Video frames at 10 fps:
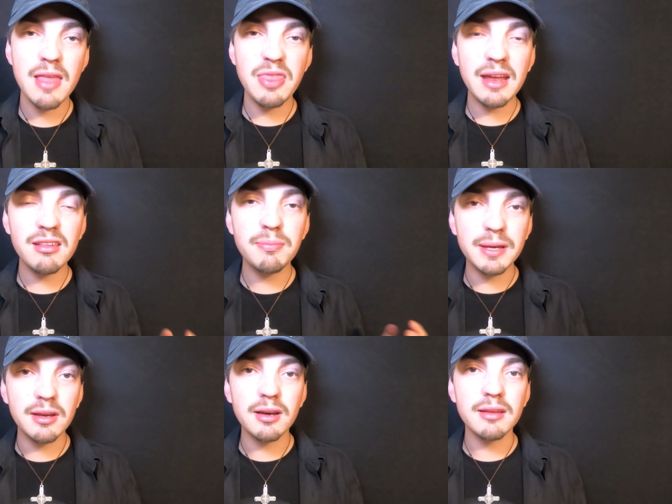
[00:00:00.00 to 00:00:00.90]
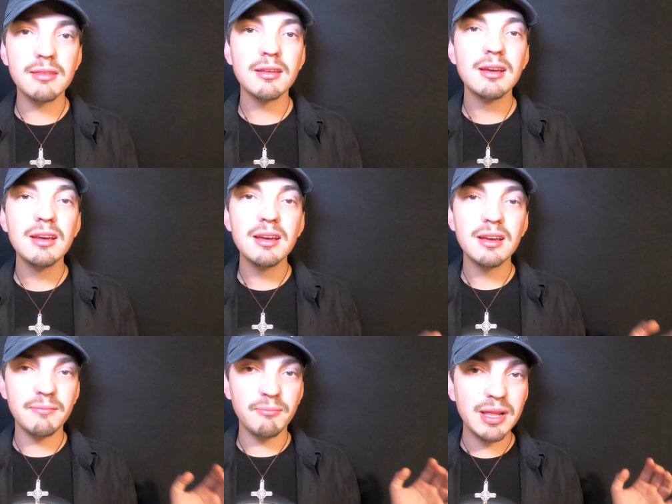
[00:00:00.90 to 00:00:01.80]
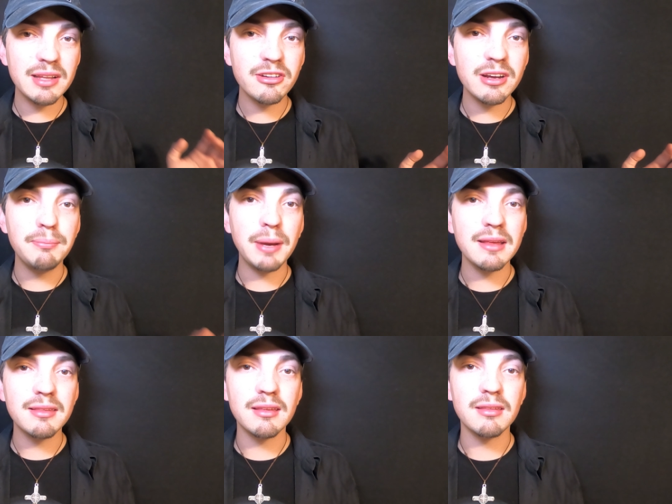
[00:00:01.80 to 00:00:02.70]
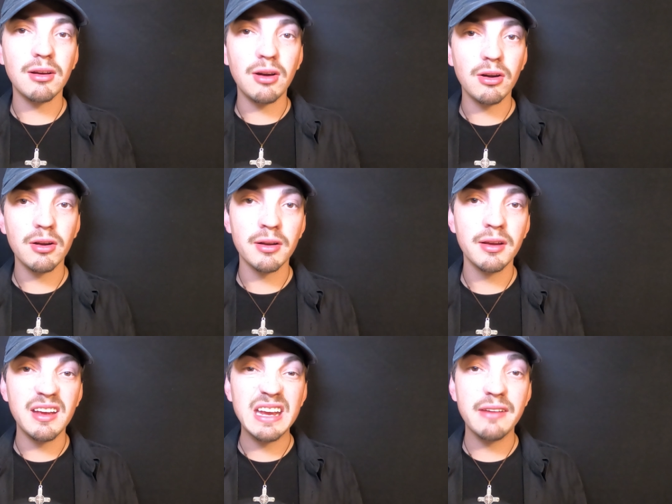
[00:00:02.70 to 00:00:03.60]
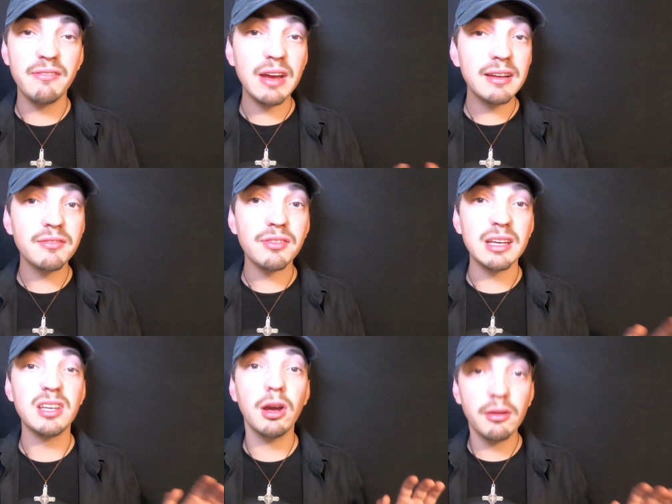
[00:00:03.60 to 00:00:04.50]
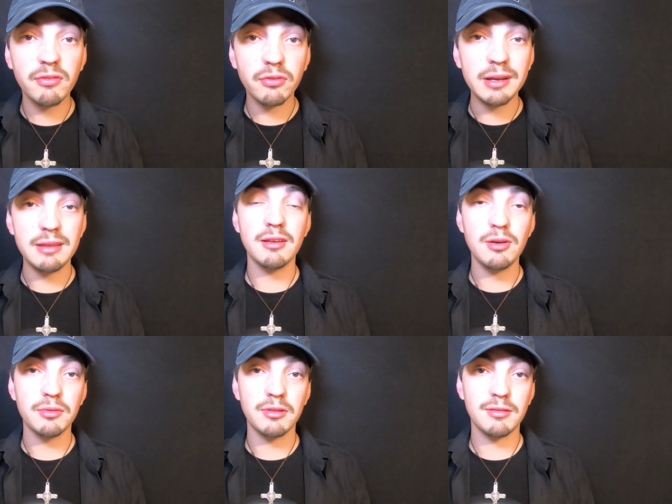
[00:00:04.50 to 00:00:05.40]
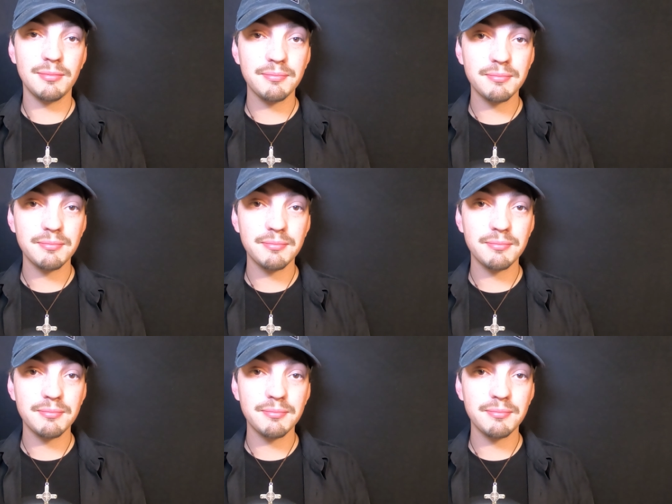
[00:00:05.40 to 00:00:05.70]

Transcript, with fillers: That is because military bases are effectively gun-free zones.